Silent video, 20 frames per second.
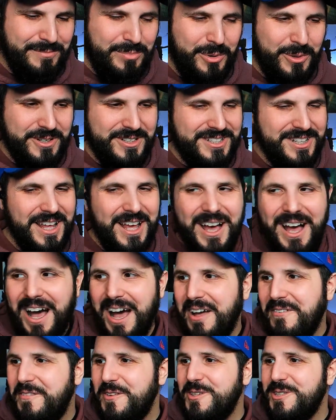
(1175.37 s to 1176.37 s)
Poor,
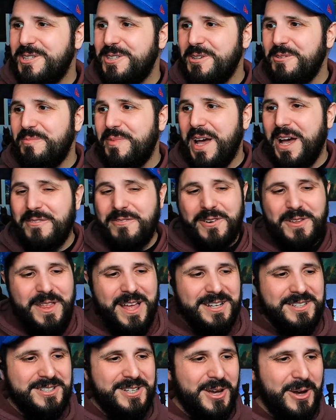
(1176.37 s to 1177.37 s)
I feel so bad for
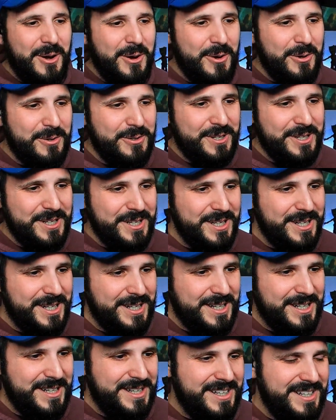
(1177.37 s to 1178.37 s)
that toad.
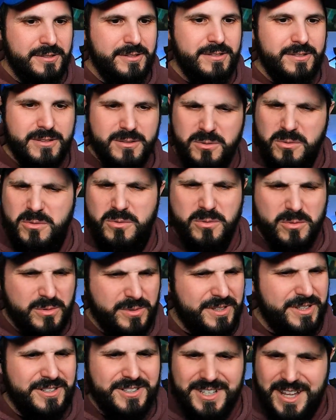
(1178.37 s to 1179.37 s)
Ooh,
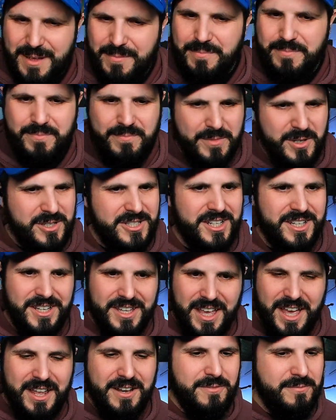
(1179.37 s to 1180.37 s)
there's that music
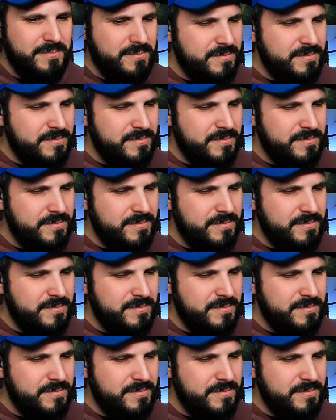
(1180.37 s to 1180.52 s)
again. Kick,